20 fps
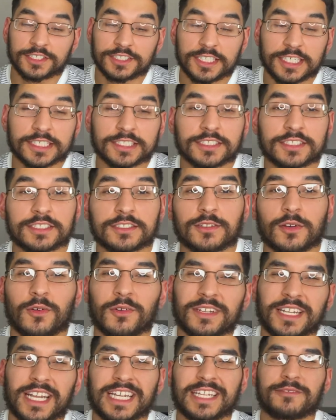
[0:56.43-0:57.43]
diss, or
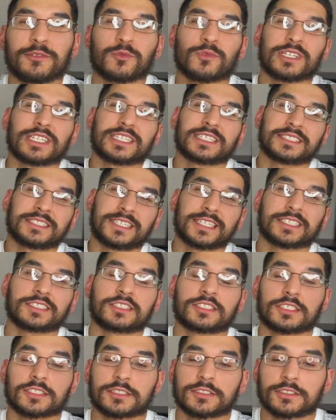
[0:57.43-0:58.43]
not even really a diss,
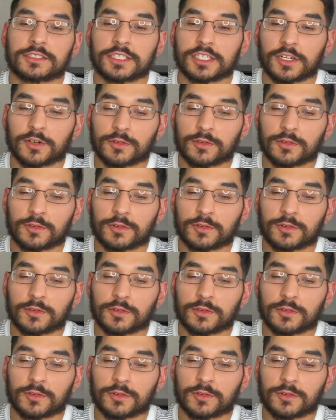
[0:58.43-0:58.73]
just,